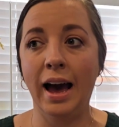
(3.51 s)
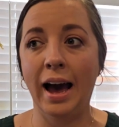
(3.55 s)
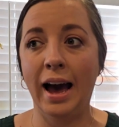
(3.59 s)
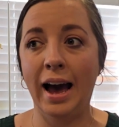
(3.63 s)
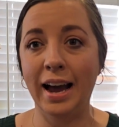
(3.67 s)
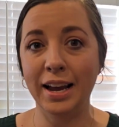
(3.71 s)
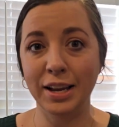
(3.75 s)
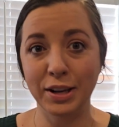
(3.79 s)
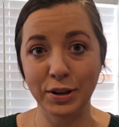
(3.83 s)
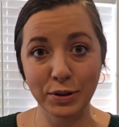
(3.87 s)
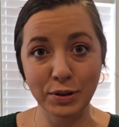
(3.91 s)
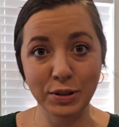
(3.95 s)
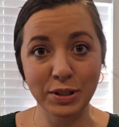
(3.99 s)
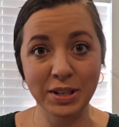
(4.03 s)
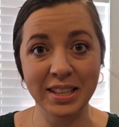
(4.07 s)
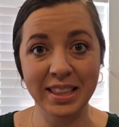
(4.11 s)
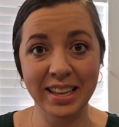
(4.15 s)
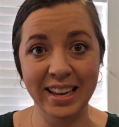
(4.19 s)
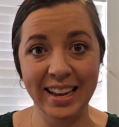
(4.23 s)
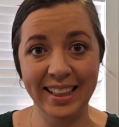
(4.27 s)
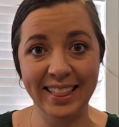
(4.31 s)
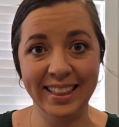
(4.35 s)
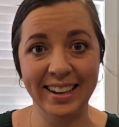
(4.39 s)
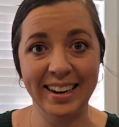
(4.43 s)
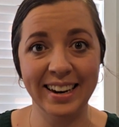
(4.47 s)
I used to
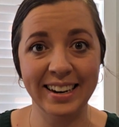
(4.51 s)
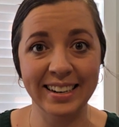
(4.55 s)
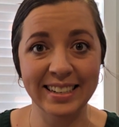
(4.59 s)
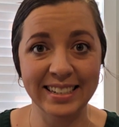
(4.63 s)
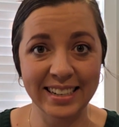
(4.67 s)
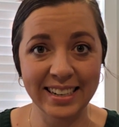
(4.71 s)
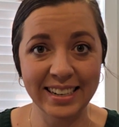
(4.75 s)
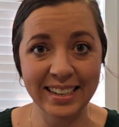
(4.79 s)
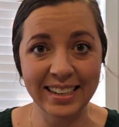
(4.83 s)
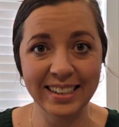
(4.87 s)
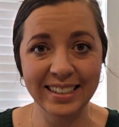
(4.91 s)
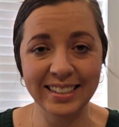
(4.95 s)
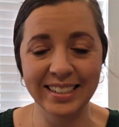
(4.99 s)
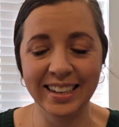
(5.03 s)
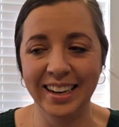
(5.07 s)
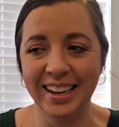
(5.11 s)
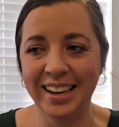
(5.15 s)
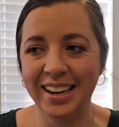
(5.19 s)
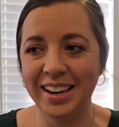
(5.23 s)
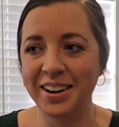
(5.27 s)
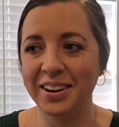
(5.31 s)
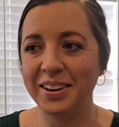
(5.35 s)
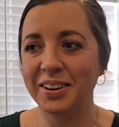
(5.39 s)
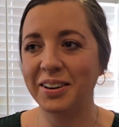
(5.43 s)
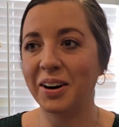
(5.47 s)
think that I didn't.
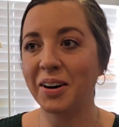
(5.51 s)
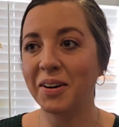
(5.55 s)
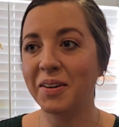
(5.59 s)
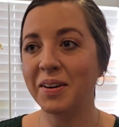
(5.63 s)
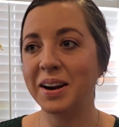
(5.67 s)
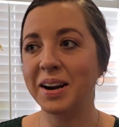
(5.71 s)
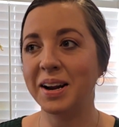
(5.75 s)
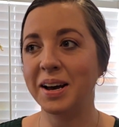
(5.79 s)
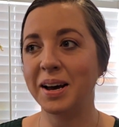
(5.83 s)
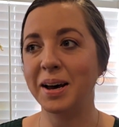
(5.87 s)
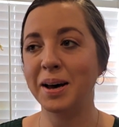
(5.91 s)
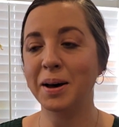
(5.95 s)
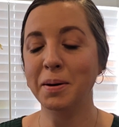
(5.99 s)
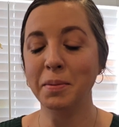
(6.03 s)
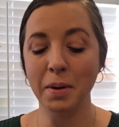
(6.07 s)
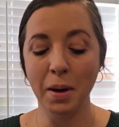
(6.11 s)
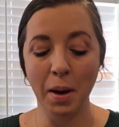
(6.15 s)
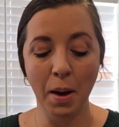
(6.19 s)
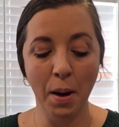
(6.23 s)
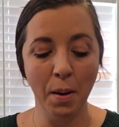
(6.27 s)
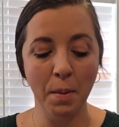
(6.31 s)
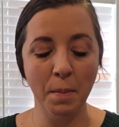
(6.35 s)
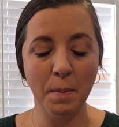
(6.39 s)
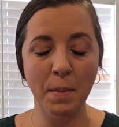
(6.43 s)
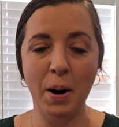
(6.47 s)
Growing up,
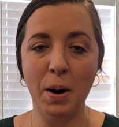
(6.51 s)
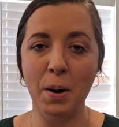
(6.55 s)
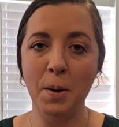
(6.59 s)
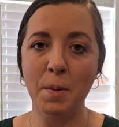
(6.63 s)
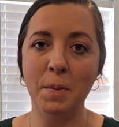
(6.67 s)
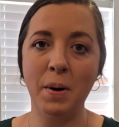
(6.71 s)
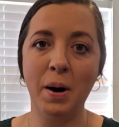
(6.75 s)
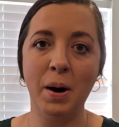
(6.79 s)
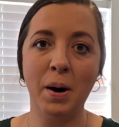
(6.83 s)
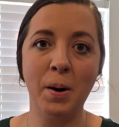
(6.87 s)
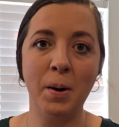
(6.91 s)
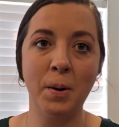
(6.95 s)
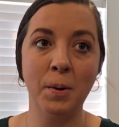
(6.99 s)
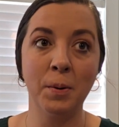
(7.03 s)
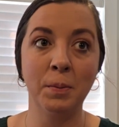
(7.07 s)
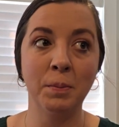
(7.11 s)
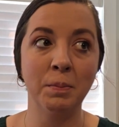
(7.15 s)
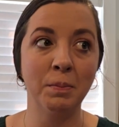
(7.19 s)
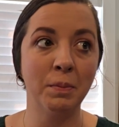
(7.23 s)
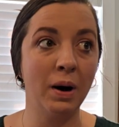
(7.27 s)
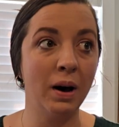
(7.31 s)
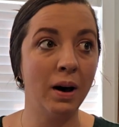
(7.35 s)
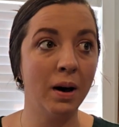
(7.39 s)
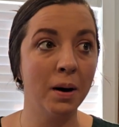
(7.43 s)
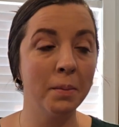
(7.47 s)
Mamaw,
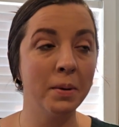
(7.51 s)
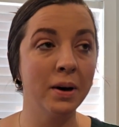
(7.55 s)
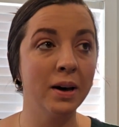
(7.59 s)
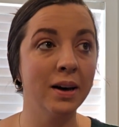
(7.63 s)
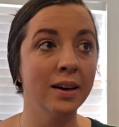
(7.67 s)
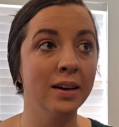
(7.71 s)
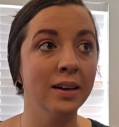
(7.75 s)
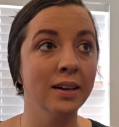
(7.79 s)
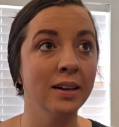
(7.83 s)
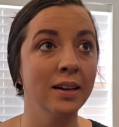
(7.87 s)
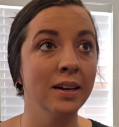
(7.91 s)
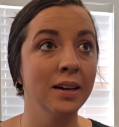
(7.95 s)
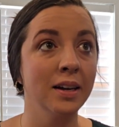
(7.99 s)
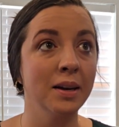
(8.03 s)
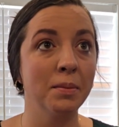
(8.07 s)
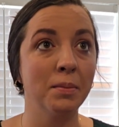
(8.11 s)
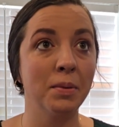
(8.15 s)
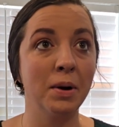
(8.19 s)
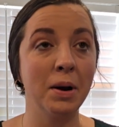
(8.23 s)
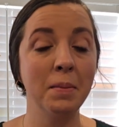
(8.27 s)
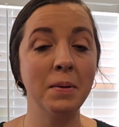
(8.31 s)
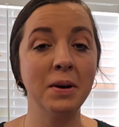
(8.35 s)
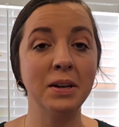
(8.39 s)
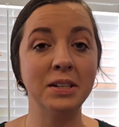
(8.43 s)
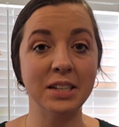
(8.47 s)
Mama,
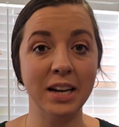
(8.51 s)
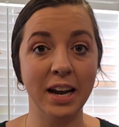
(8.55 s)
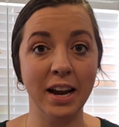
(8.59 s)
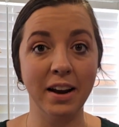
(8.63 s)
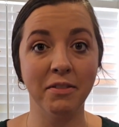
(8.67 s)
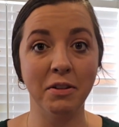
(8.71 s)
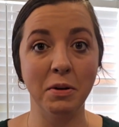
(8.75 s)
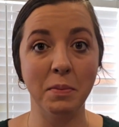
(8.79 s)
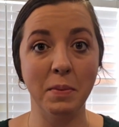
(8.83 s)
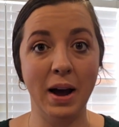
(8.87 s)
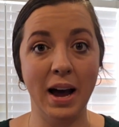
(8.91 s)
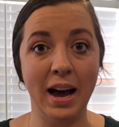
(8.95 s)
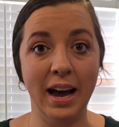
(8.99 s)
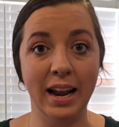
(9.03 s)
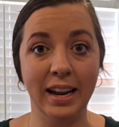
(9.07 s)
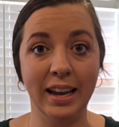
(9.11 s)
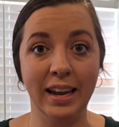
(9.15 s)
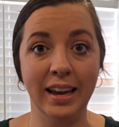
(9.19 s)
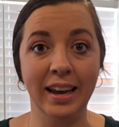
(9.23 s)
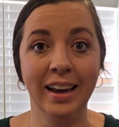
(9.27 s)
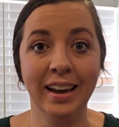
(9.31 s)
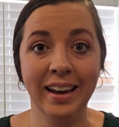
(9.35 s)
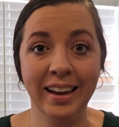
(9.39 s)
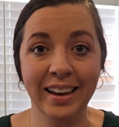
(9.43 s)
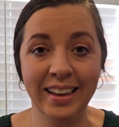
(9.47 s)
pretty much
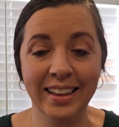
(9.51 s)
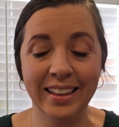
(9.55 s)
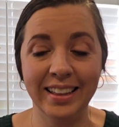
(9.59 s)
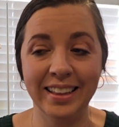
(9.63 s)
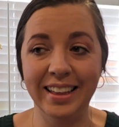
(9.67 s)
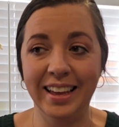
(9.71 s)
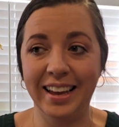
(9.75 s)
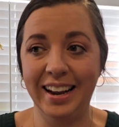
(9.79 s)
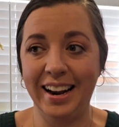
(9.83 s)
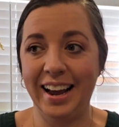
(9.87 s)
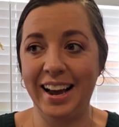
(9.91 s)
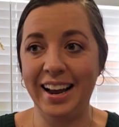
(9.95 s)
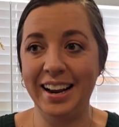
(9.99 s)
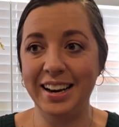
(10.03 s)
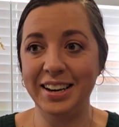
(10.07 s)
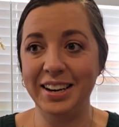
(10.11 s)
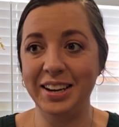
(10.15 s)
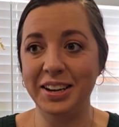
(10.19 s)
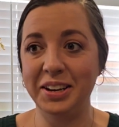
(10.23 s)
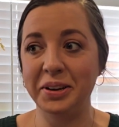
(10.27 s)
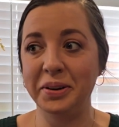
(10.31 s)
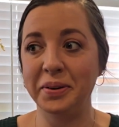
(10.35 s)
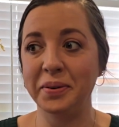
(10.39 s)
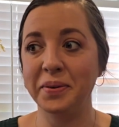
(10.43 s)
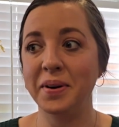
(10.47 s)
everybody that I
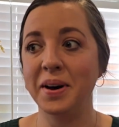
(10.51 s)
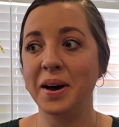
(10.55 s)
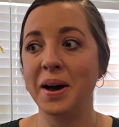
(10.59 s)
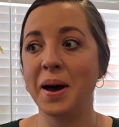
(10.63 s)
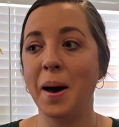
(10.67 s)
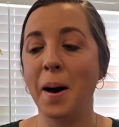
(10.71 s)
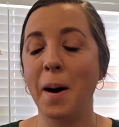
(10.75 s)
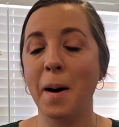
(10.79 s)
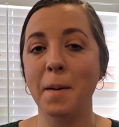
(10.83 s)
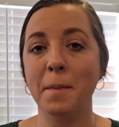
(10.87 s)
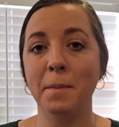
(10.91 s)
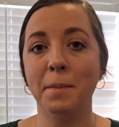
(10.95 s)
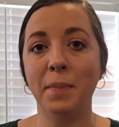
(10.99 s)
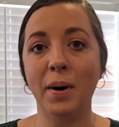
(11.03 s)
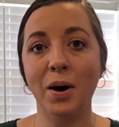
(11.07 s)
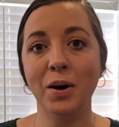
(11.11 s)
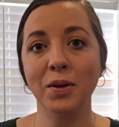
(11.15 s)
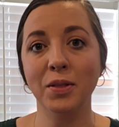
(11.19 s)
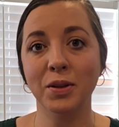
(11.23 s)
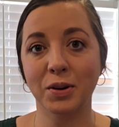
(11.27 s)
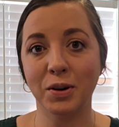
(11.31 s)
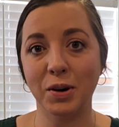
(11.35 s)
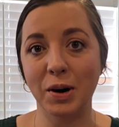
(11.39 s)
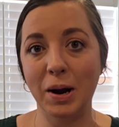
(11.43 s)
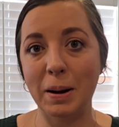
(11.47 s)
knew
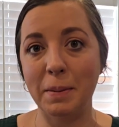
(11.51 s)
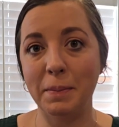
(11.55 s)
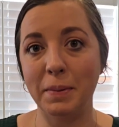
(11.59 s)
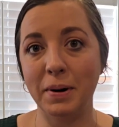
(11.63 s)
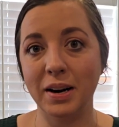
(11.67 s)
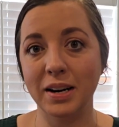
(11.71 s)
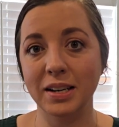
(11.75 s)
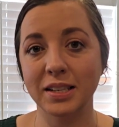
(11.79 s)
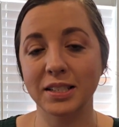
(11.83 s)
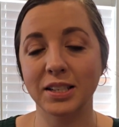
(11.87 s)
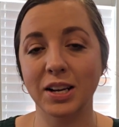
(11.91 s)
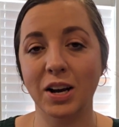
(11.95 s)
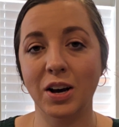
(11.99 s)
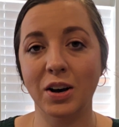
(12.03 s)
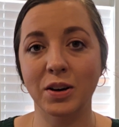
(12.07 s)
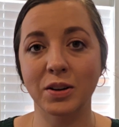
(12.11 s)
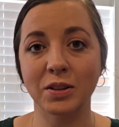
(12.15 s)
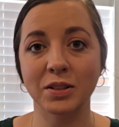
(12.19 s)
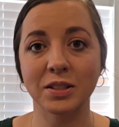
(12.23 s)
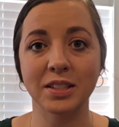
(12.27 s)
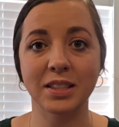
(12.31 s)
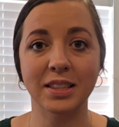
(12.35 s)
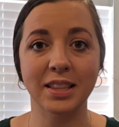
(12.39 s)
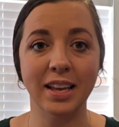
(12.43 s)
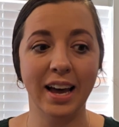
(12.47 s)
bought the cranberry
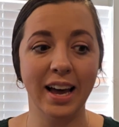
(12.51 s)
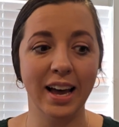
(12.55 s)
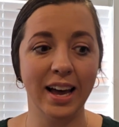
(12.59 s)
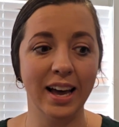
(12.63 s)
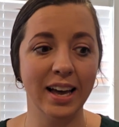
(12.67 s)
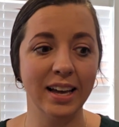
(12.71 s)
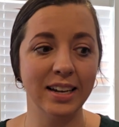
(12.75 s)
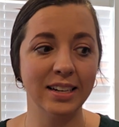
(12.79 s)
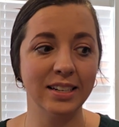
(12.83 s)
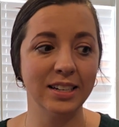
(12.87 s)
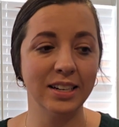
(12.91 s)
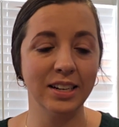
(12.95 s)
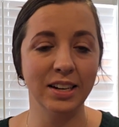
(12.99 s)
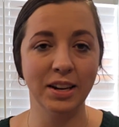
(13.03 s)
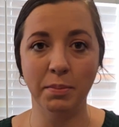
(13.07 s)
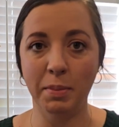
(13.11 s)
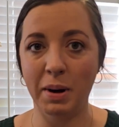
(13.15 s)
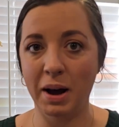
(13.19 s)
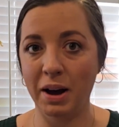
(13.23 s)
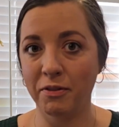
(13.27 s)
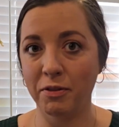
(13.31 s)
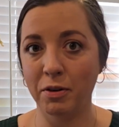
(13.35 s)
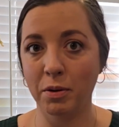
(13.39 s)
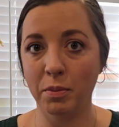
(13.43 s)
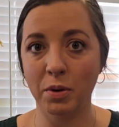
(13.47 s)
sauce that you
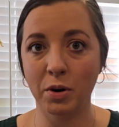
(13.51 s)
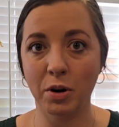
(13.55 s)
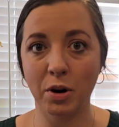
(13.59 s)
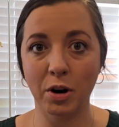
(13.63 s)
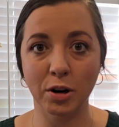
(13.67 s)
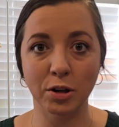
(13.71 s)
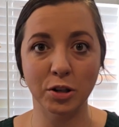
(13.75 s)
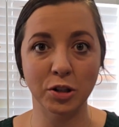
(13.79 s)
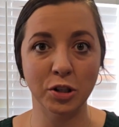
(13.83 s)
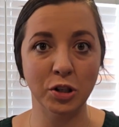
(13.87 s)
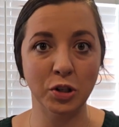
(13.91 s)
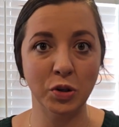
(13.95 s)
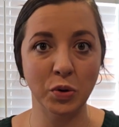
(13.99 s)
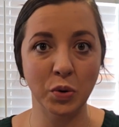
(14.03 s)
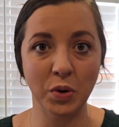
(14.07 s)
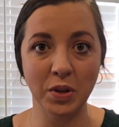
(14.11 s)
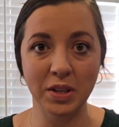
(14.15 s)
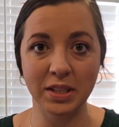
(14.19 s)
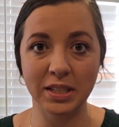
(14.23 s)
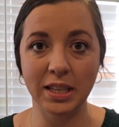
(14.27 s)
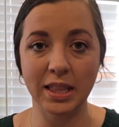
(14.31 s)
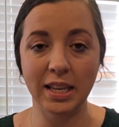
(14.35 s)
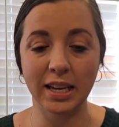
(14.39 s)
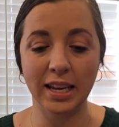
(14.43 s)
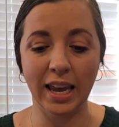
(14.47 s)
buy from the grocery store
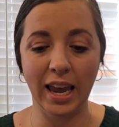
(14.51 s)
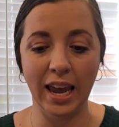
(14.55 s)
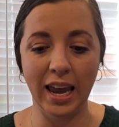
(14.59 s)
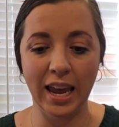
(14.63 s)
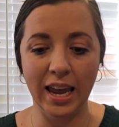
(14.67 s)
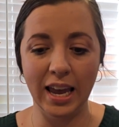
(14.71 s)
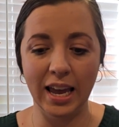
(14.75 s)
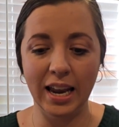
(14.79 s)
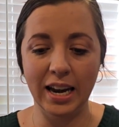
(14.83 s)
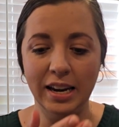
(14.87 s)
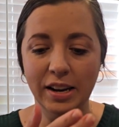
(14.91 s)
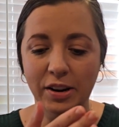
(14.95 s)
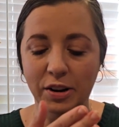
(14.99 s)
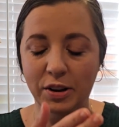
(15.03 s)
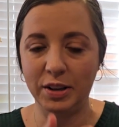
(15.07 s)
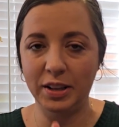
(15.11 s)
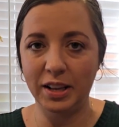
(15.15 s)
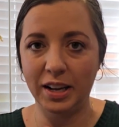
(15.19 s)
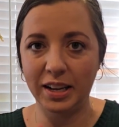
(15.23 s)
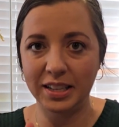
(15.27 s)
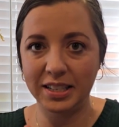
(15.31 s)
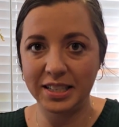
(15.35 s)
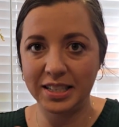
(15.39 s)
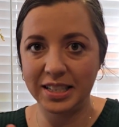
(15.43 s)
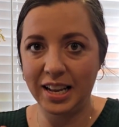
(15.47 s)
that's in the can, and you could
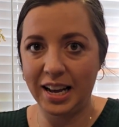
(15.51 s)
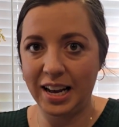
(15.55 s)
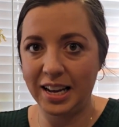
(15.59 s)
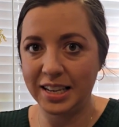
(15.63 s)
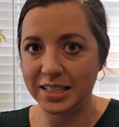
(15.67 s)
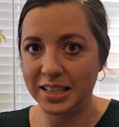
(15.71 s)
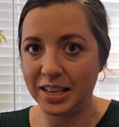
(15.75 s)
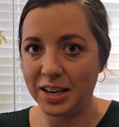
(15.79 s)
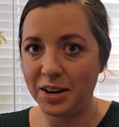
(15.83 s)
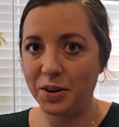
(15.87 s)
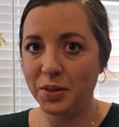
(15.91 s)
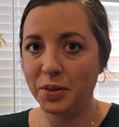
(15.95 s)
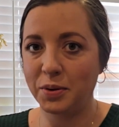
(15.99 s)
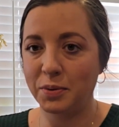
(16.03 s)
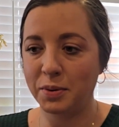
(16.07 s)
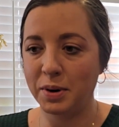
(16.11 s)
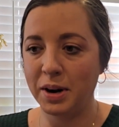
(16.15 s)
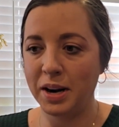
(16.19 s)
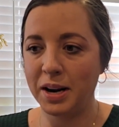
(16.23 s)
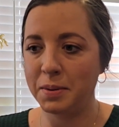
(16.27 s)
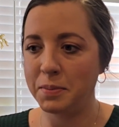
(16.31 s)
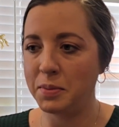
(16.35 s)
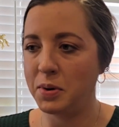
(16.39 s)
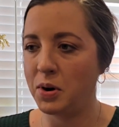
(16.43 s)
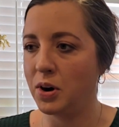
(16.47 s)
like slice it on the
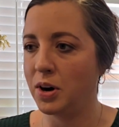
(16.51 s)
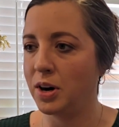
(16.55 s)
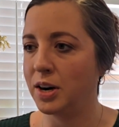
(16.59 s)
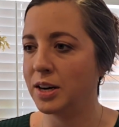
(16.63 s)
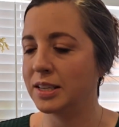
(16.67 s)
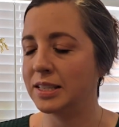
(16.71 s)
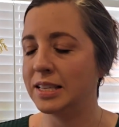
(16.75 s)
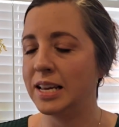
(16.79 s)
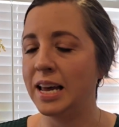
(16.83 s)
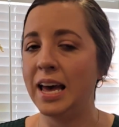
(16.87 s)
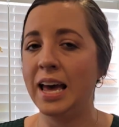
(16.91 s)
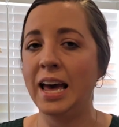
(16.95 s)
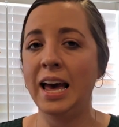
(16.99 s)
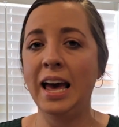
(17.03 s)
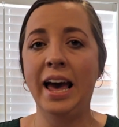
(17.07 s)
ring marks.